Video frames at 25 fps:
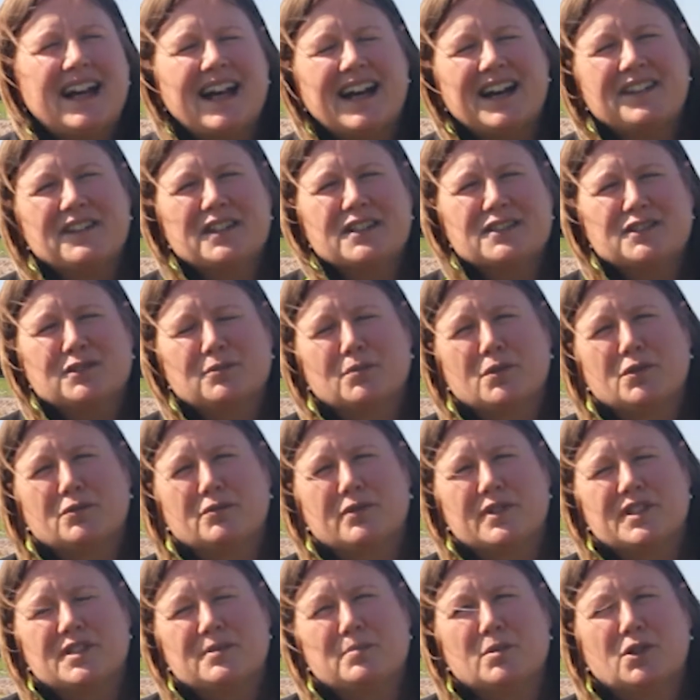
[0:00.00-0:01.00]
Others will
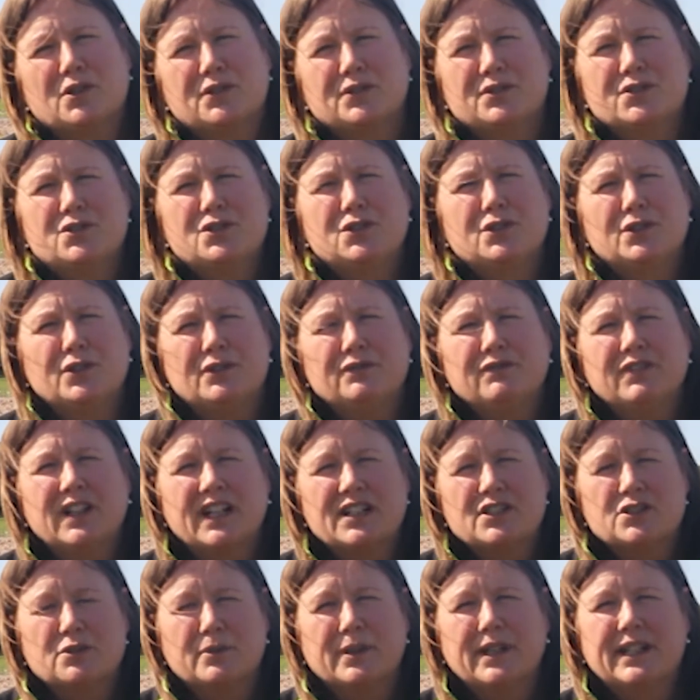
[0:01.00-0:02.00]
respond to
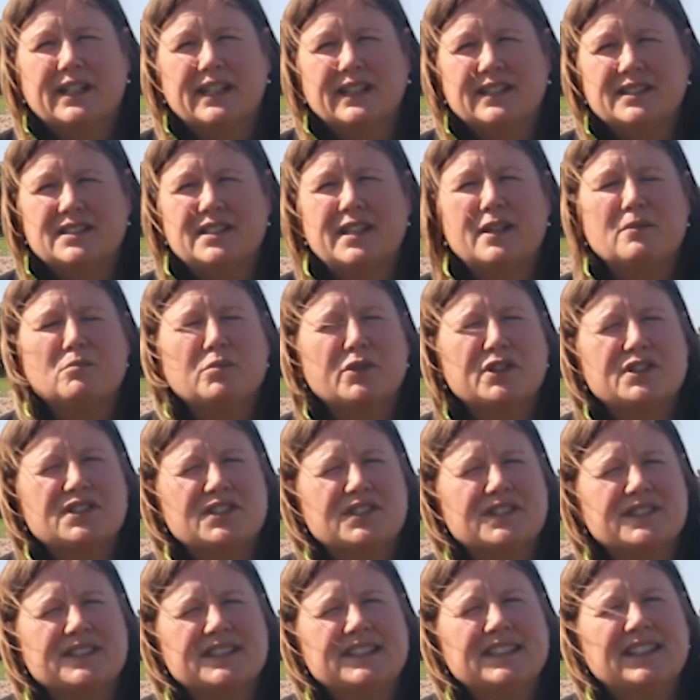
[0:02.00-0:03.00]
fluctuating
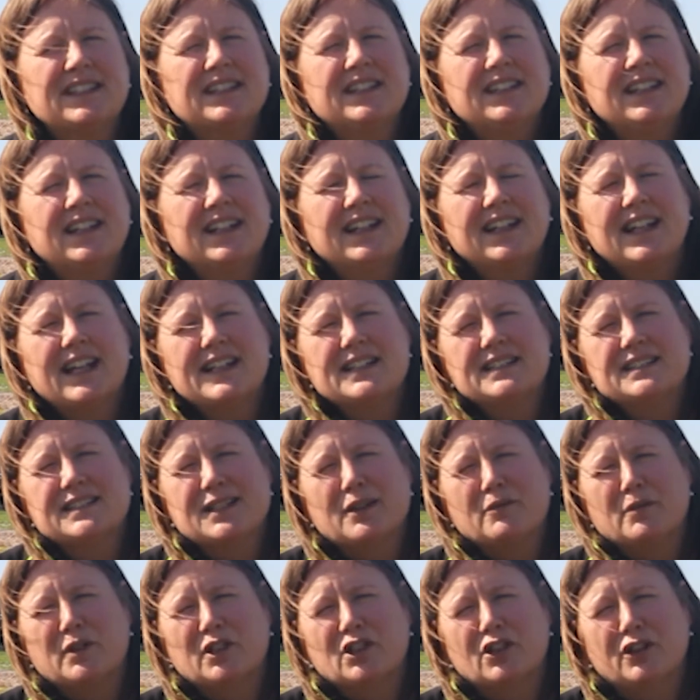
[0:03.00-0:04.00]
temperatures late
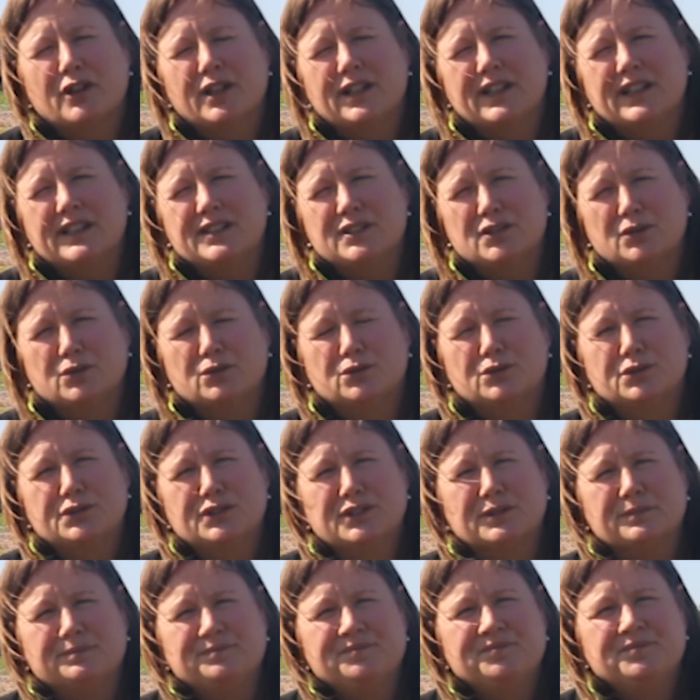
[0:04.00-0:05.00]
summer going into
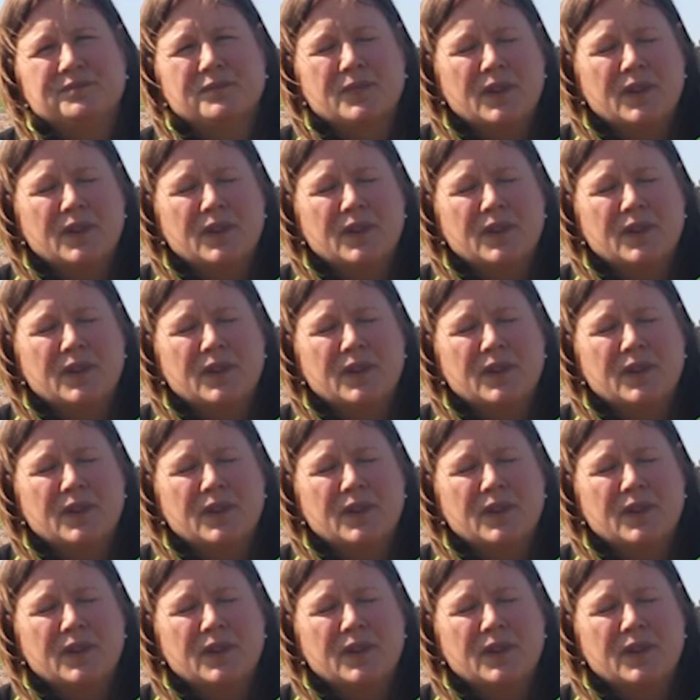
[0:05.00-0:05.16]
autumn.